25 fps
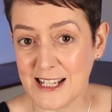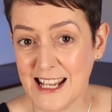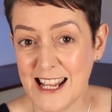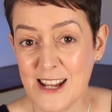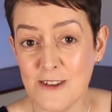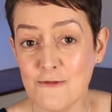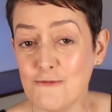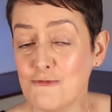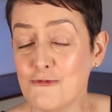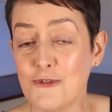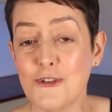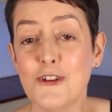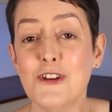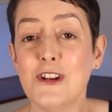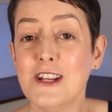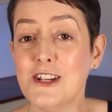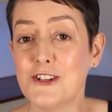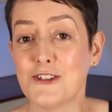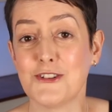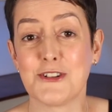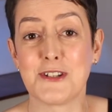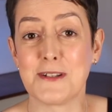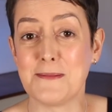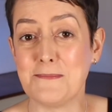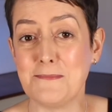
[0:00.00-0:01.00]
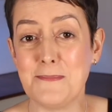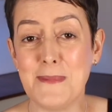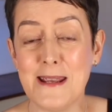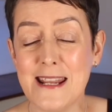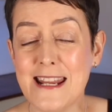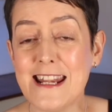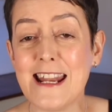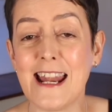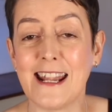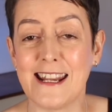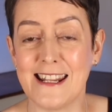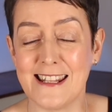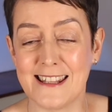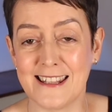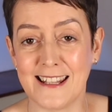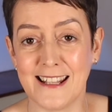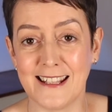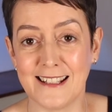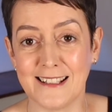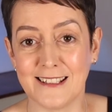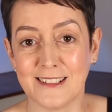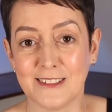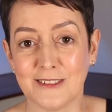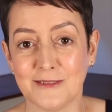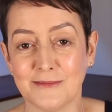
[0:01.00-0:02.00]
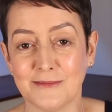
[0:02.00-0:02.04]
It really doesn't mean anything.